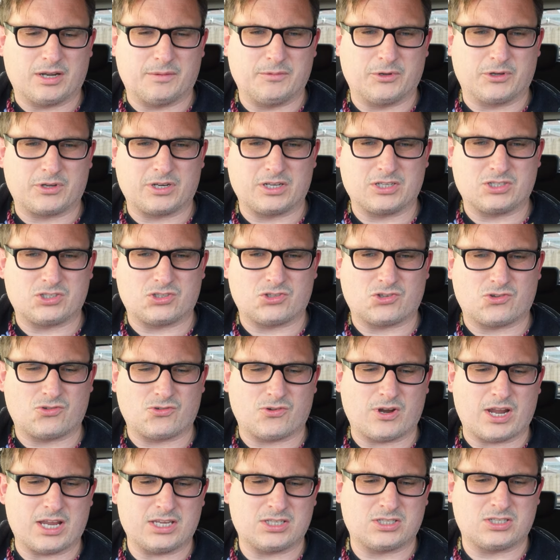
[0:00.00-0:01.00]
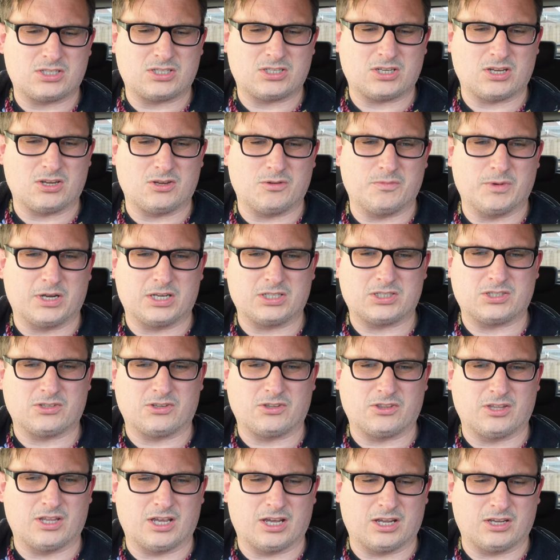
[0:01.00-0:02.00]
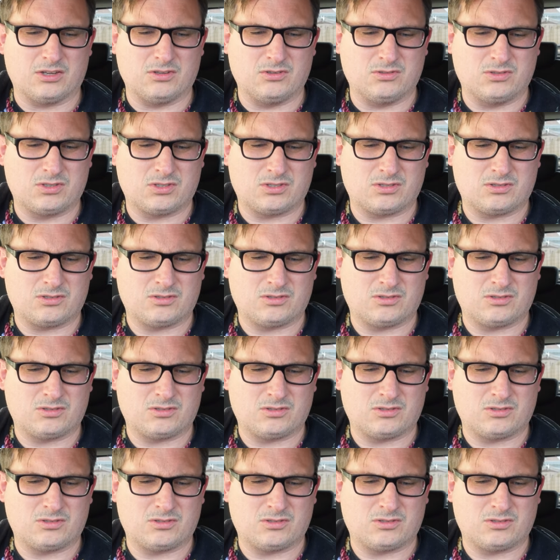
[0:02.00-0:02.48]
I'm not going to stress too much on those.